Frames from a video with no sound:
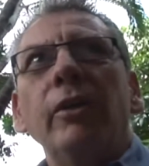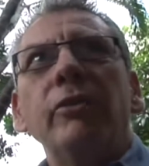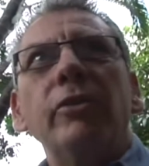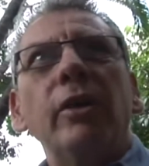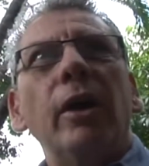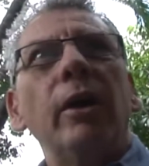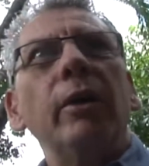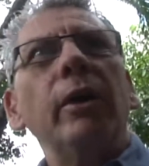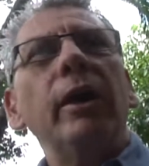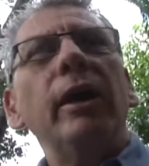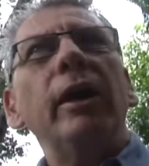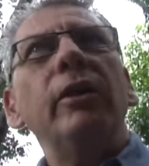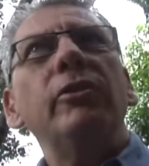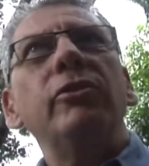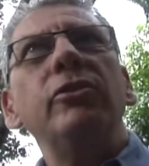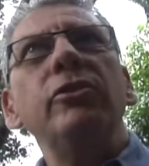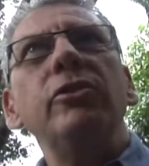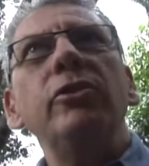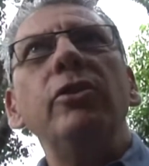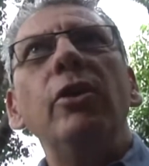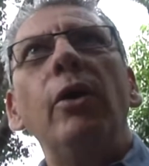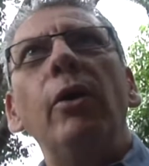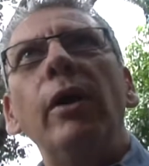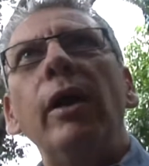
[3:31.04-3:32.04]
So it's
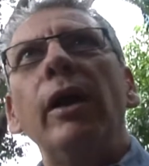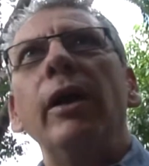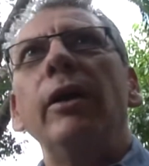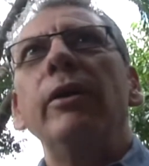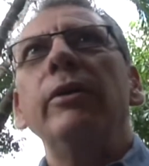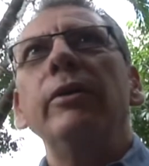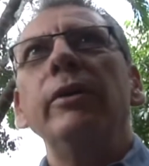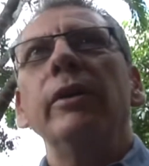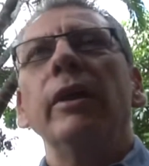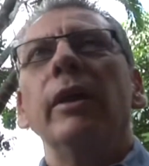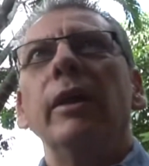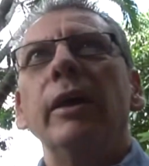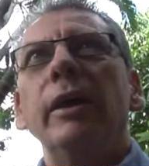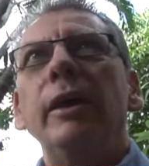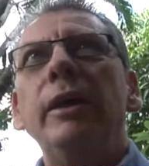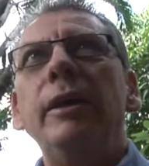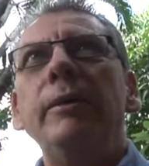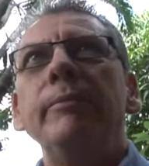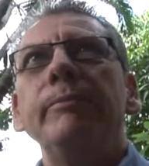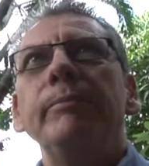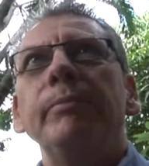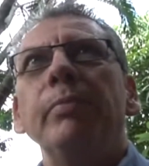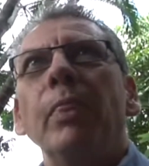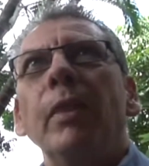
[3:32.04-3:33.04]
not
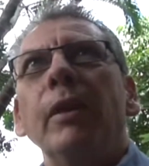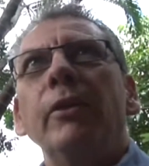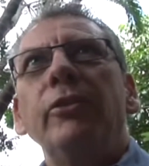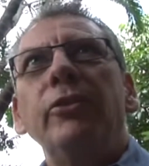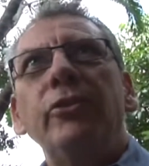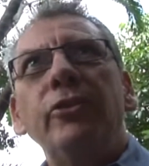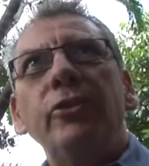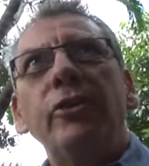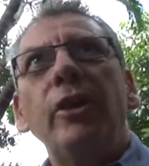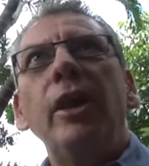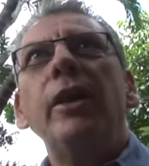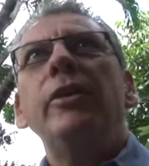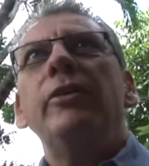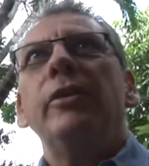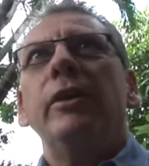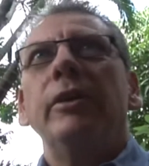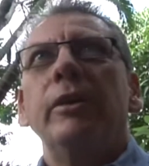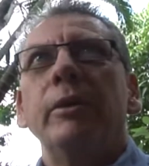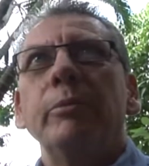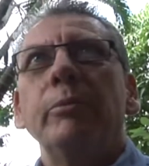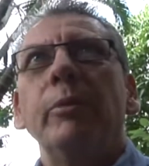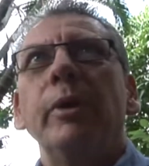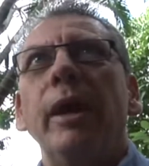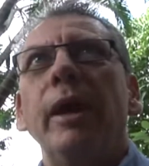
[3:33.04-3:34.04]
only
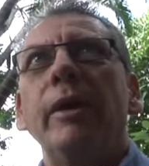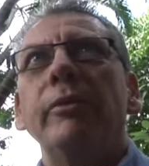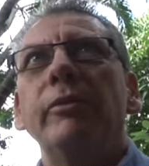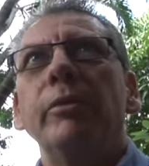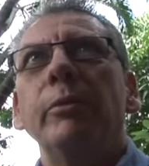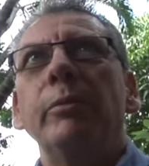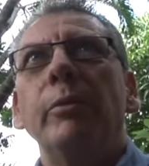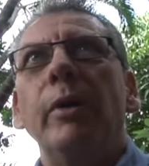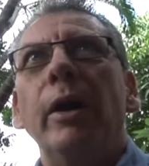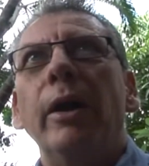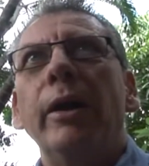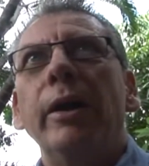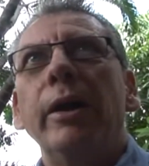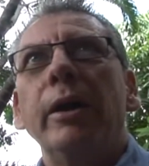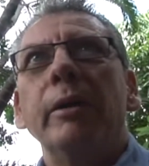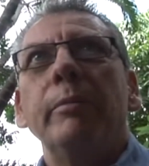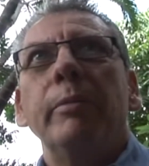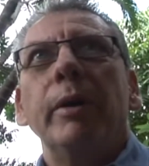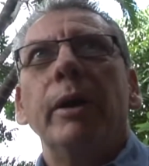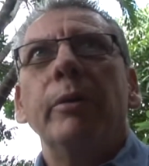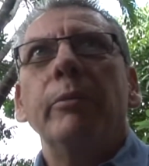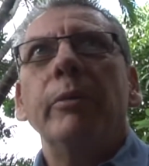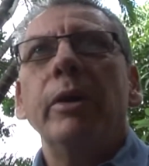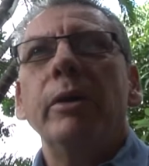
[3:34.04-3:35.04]
sheeting that we have to worry
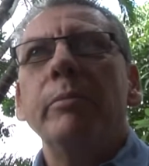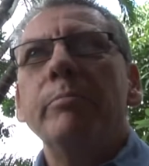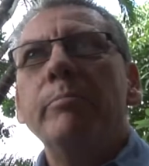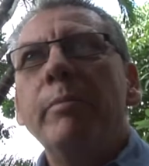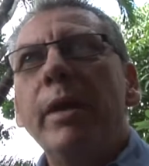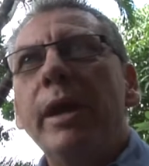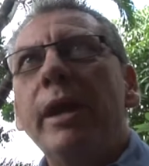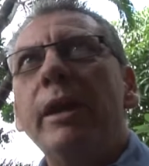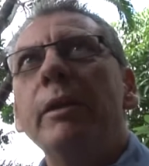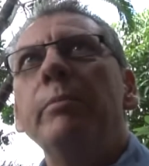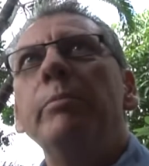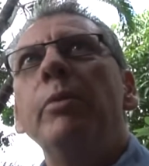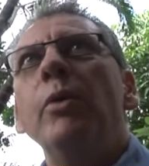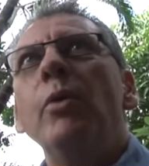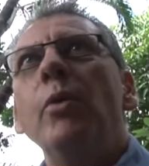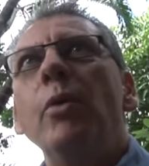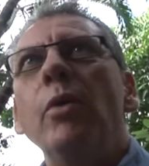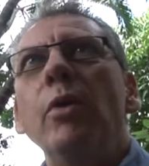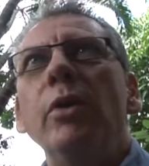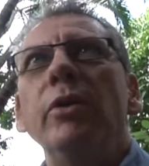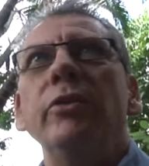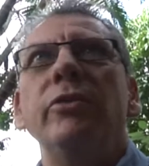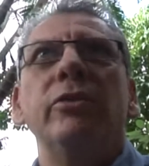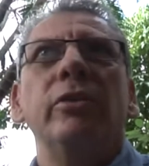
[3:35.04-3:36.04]
about. We've got meter
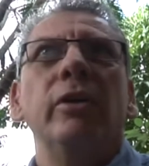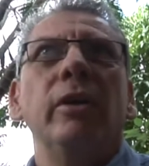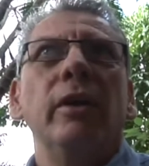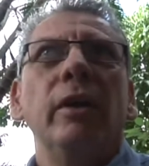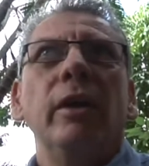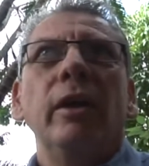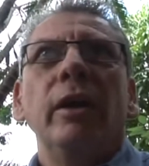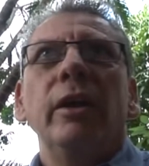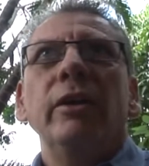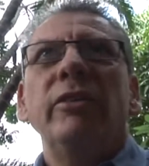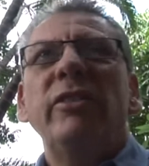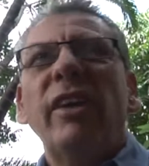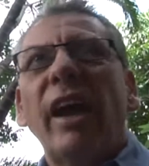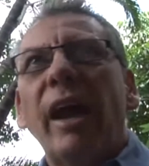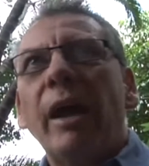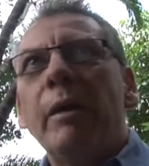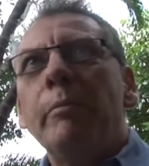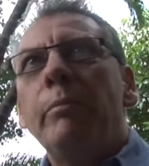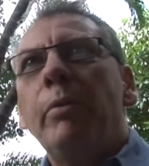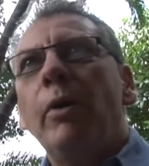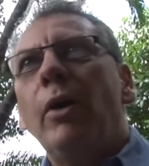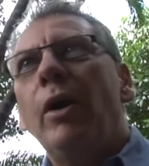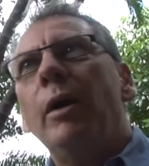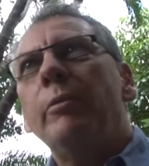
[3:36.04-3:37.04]
boards,
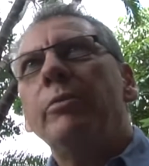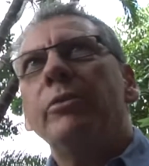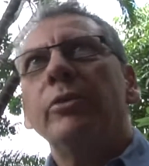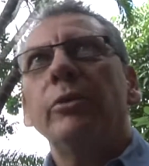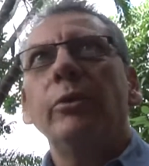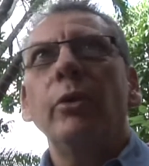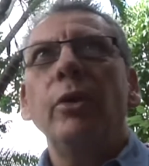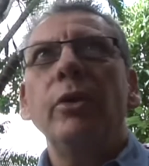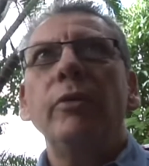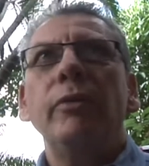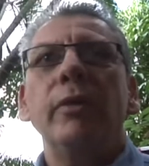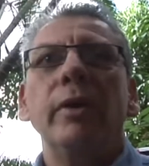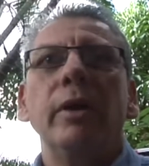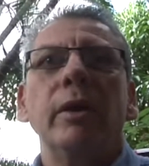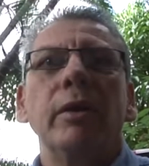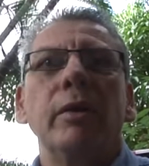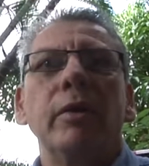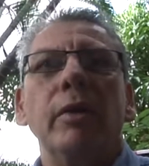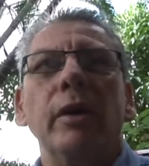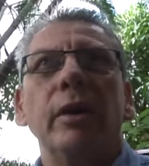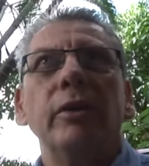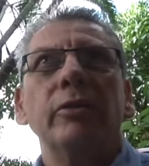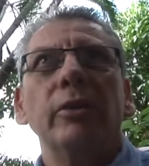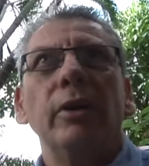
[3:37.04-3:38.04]
downpipes, roofing
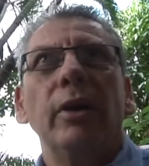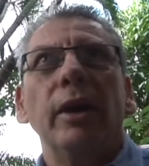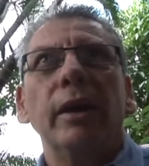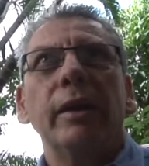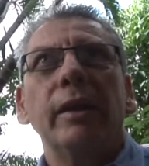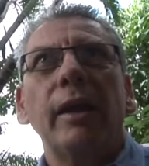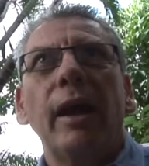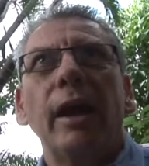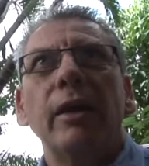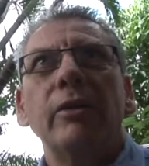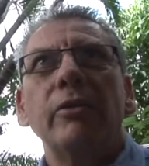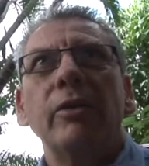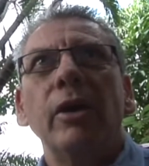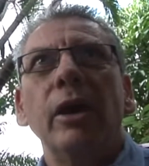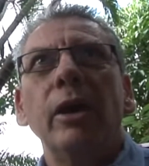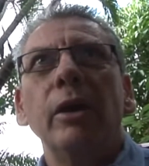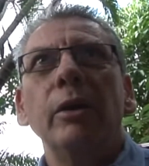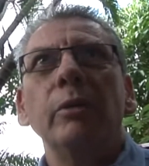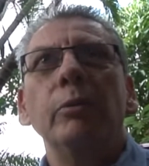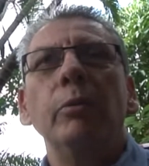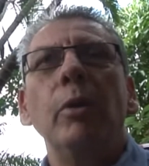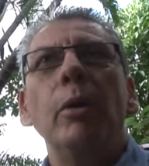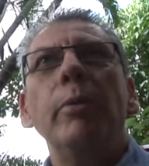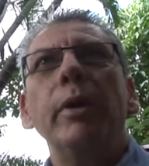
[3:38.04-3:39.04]
and things like that.
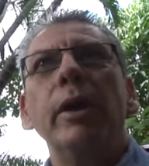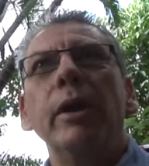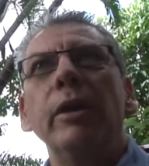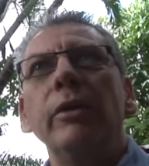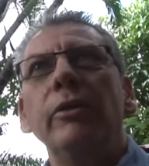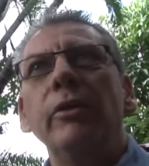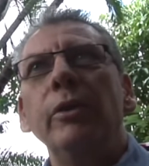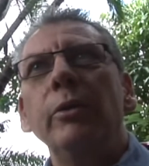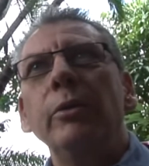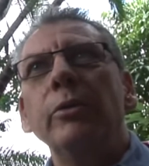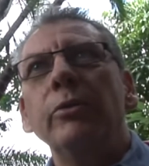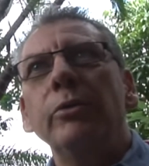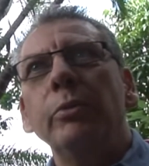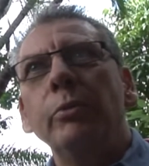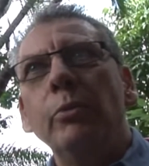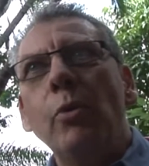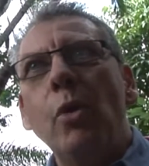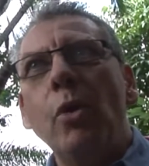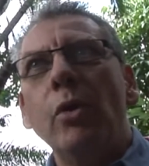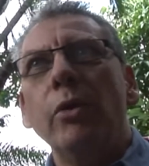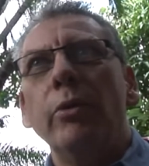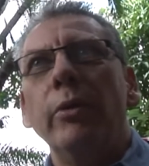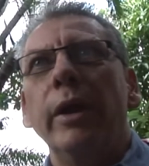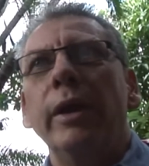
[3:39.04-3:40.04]
So what we're going to do is
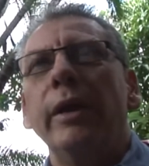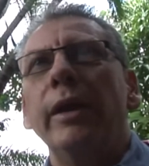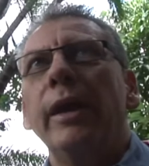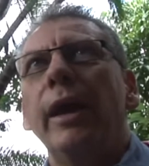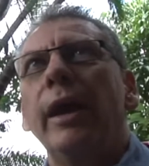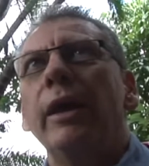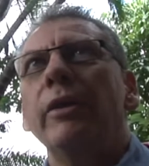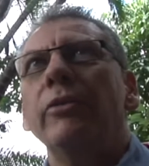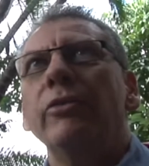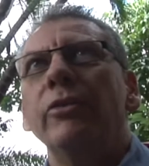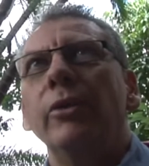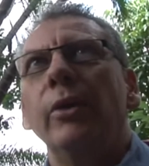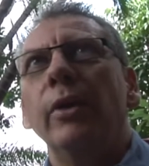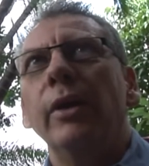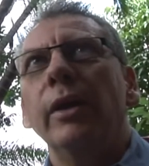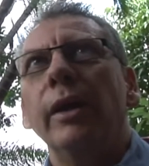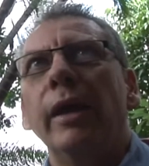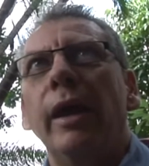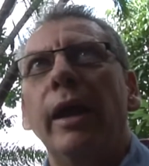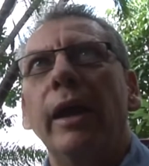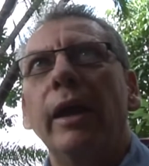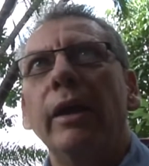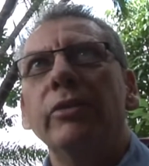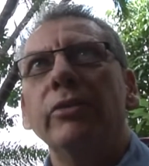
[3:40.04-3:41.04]
walk around the outside
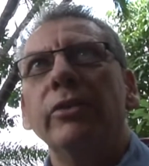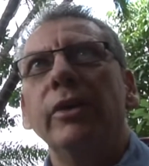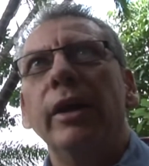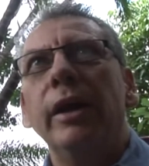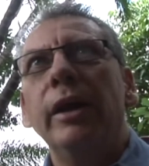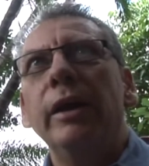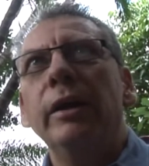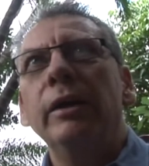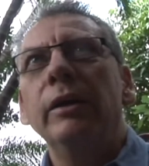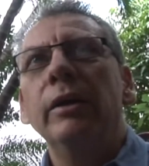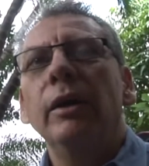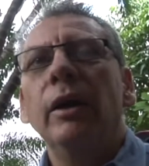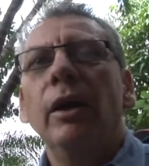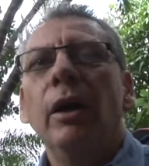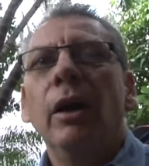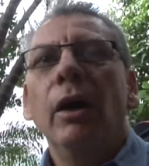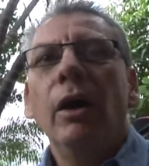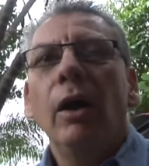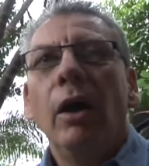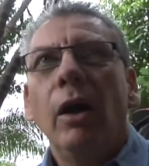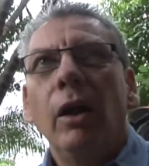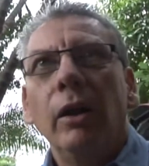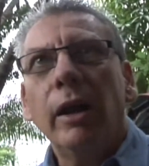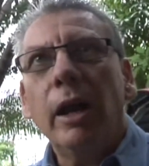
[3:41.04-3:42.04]
of the house now.
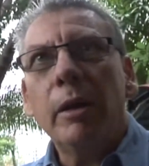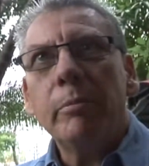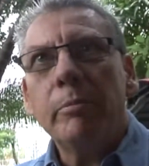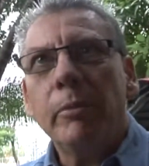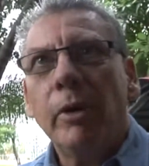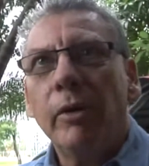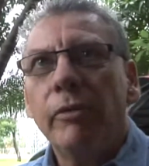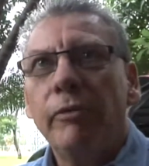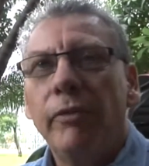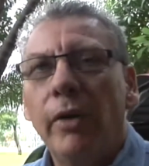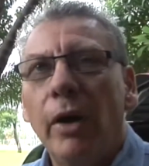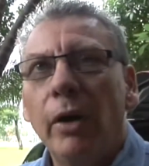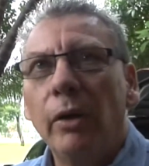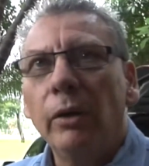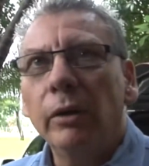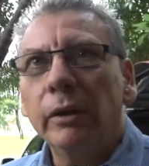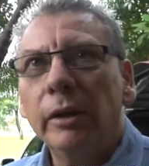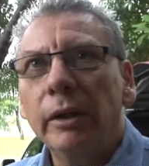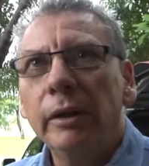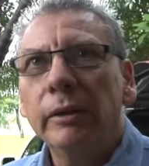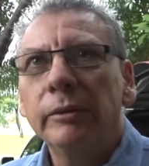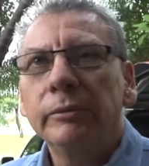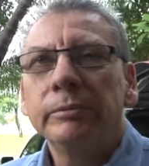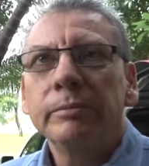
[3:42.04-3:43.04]
I'll get my
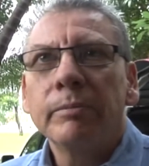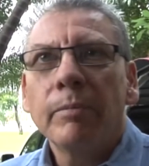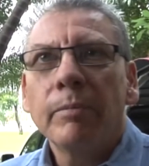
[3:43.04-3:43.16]
folder